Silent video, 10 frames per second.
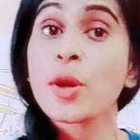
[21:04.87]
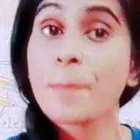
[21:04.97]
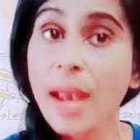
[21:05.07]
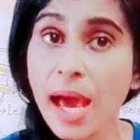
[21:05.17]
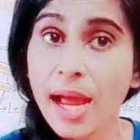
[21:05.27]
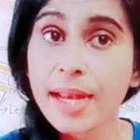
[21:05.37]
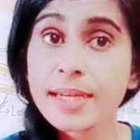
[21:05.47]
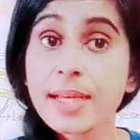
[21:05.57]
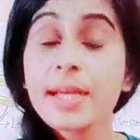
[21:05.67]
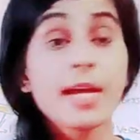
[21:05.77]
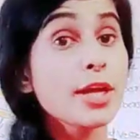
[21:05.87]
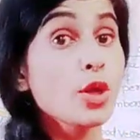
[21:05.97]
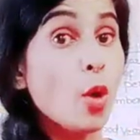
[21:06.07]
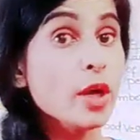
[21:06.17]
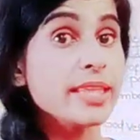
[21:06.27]
blood.
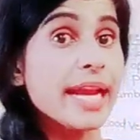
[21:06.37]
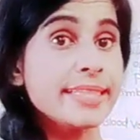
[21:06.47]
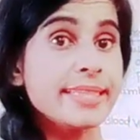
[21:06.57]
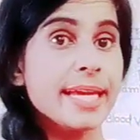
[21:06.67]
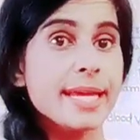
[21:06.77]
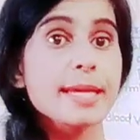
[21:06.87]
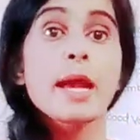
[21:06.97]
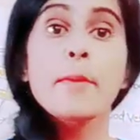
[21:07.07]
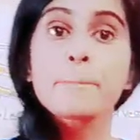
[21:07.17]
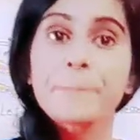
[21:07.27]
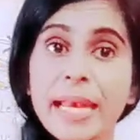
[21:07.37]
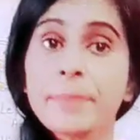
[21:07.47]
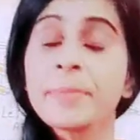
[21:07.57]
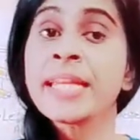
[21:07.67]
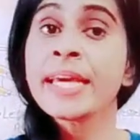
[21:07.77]
Note that thing.
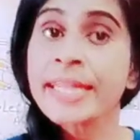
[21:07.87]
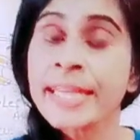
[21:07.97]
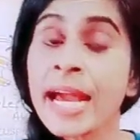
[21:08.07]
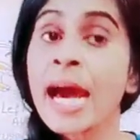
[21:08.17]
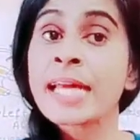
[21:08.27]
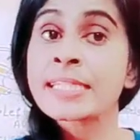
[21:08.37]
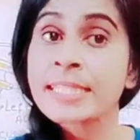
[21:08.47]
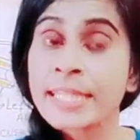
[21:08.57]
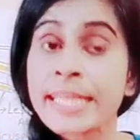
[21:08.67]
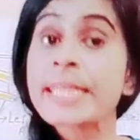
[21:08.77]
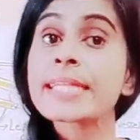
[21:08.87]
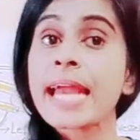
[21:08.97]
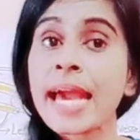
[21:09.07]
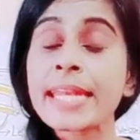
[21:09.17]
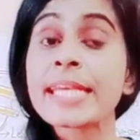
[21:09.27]
Pulmonary artery
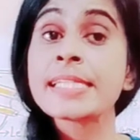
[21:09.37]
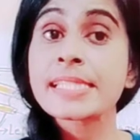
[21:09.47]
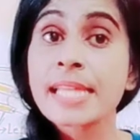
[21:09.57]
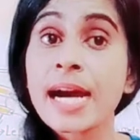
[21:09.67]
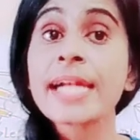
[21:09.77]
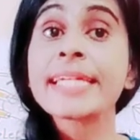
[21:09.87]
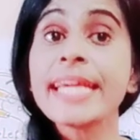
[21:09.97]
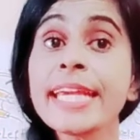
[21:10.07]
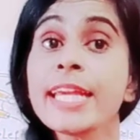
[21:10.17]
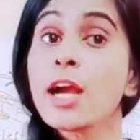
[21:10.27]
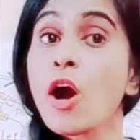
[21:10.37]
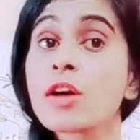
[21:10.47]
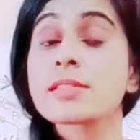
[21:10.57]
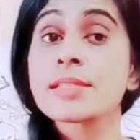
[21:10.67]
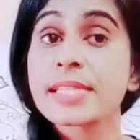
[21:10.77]
carries the
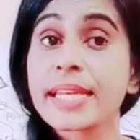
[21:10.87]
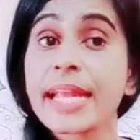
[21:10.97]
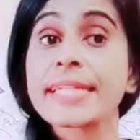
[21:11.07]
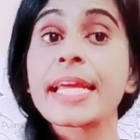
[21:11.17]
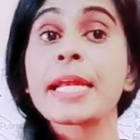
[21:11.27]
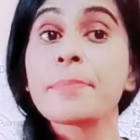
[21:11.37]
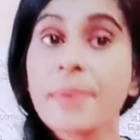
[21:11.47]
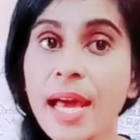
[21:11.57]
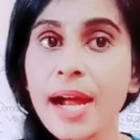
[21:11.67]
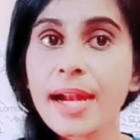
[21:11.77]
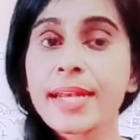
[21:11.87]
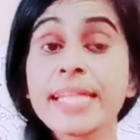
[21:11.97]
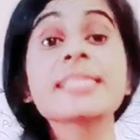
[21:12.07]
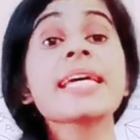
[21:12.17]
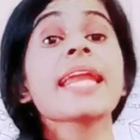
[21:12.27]
deoxygenated blood. It's
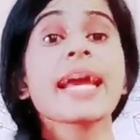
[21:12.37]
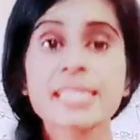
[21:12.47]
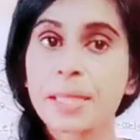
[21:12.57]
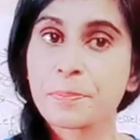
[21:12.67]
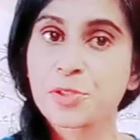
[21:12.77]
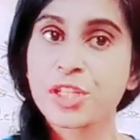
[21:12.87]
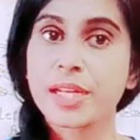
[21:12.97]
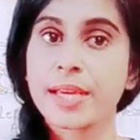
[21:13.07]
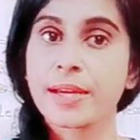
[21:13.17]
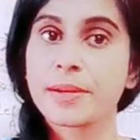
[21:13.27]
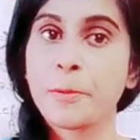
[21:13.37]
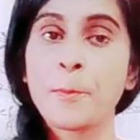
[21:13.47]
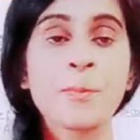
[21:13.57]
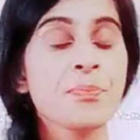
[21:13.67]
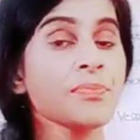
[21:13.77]
an exception here.
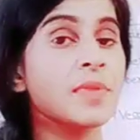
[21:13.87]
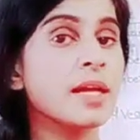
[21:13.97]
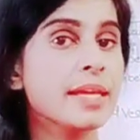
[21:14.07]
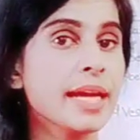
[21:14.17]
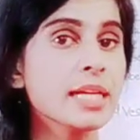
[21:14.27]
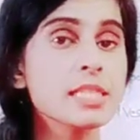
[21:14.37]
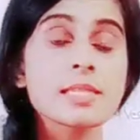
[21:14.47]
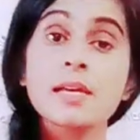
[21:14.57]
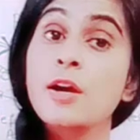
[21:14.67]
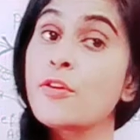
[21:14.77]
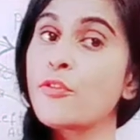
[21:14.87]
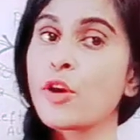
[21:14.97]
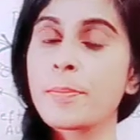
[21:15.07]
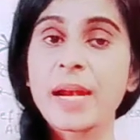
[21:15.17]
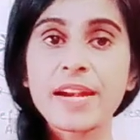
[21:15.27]
Yes, 4
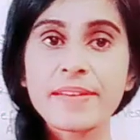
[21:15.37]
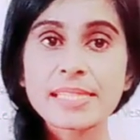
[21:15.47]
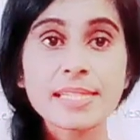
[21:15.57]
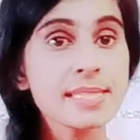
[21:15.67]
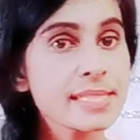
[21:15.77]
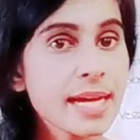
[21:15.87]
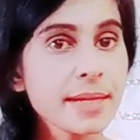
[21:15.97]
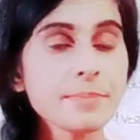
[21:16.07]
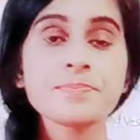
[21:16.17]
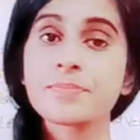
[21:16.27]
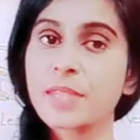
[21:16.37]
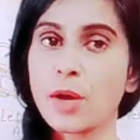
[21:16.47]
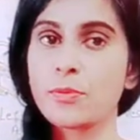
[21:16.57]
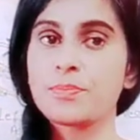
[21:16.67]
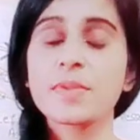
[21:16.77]
blood vessels done.
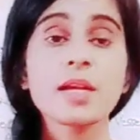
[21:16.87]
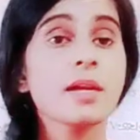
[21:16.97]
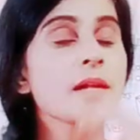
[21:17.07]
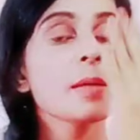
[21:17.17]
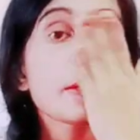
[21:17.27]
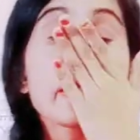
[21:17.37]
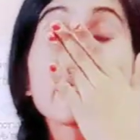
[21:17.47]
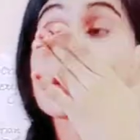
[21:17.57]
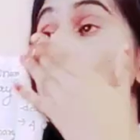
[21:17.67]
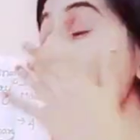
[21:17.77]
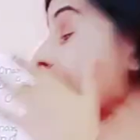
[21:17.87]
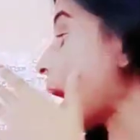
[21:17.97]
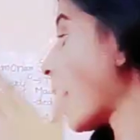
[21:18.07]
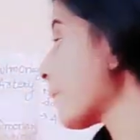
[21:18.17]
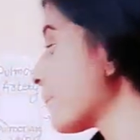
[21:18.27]
Now, so the
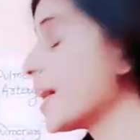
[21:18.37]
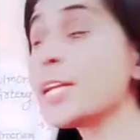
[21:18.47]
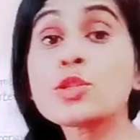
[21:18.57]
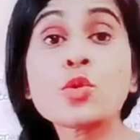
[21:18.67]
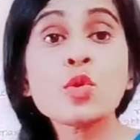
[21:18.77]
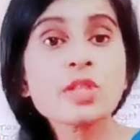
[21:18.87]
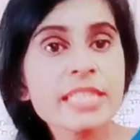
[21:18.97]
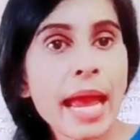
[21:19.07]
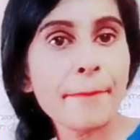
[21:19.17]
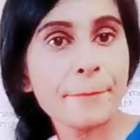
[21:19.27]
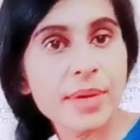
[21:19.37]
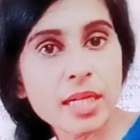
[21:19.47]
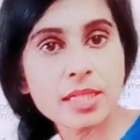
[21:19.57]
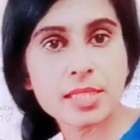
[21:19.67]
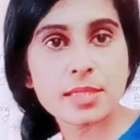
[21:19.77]
upper two
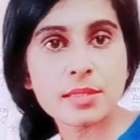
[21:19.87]
chambers,